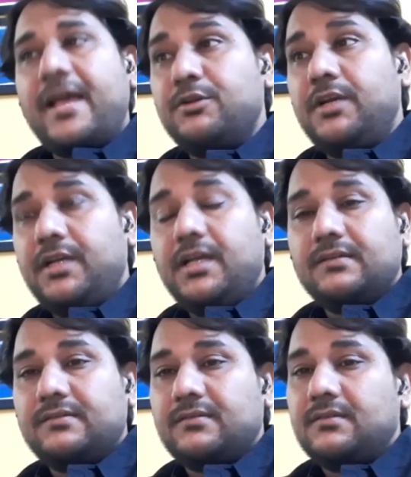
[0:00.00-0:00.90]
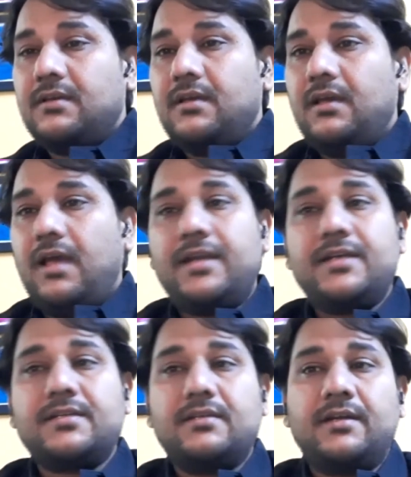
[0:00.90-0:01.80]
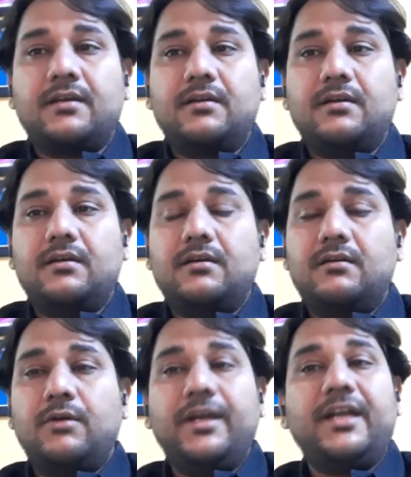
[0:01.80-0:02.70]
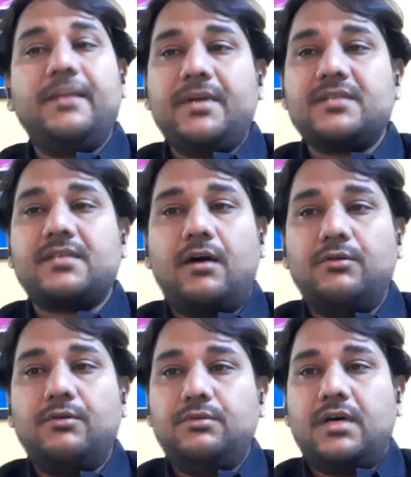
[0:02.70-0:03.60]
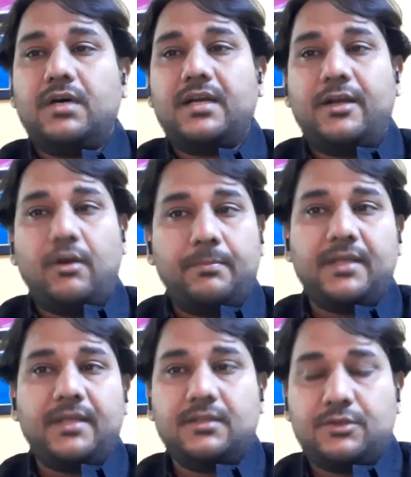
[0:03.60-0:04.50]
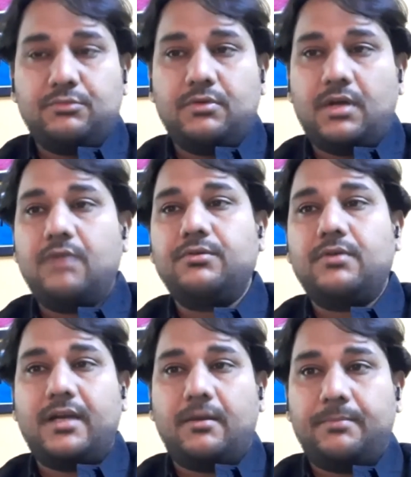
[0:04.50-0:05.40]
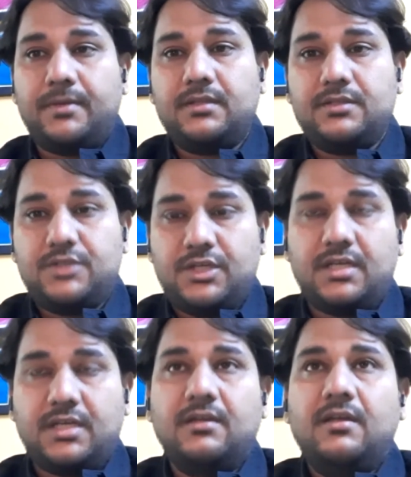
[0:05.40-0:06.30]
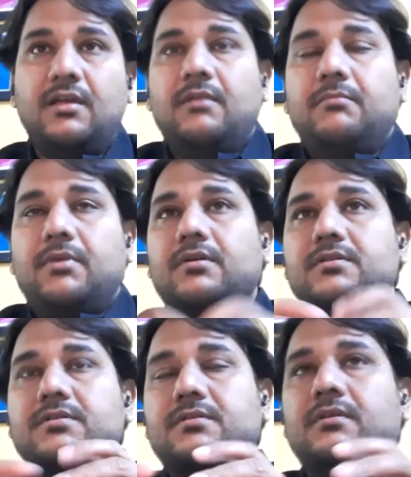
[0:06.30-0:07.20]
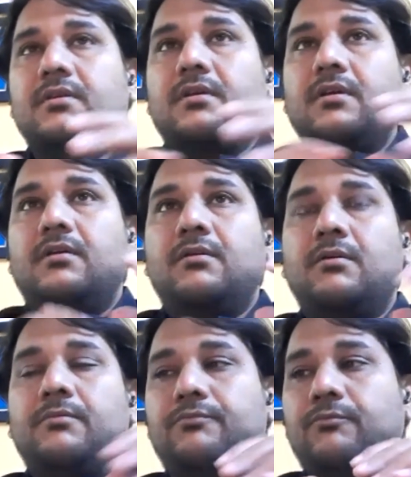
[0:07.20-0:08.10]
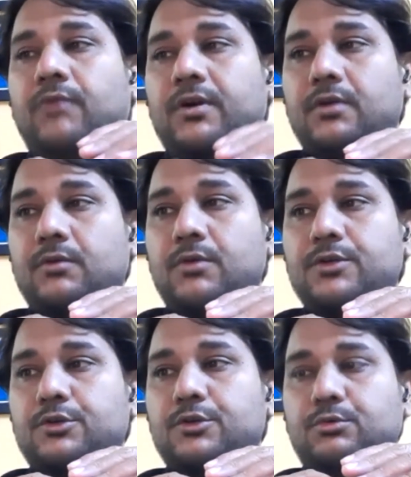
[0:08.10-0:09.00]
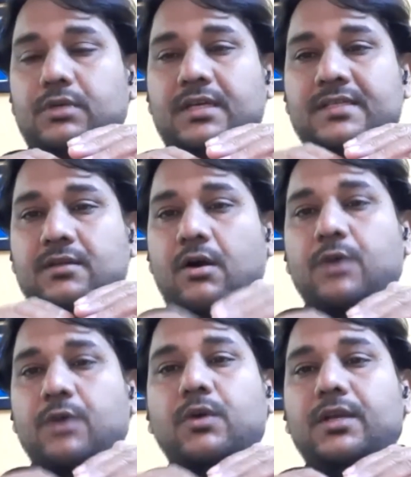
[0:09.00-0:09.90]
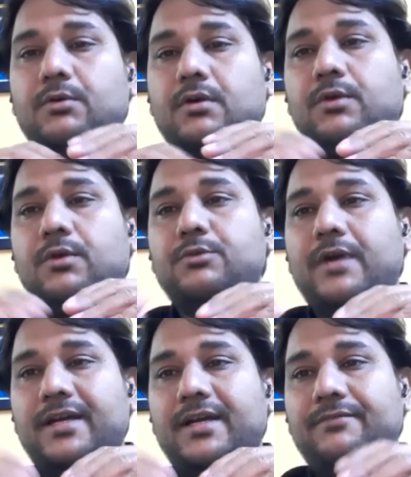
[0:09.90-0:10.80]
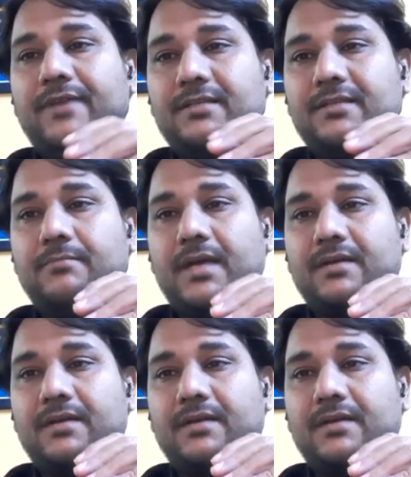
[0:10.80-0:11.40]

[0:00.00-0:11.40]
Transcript: actually does, and it no, it depends how you are adopting the tool, how you are adopting the Jira, because no, what you are going to do is not only you are going to identify the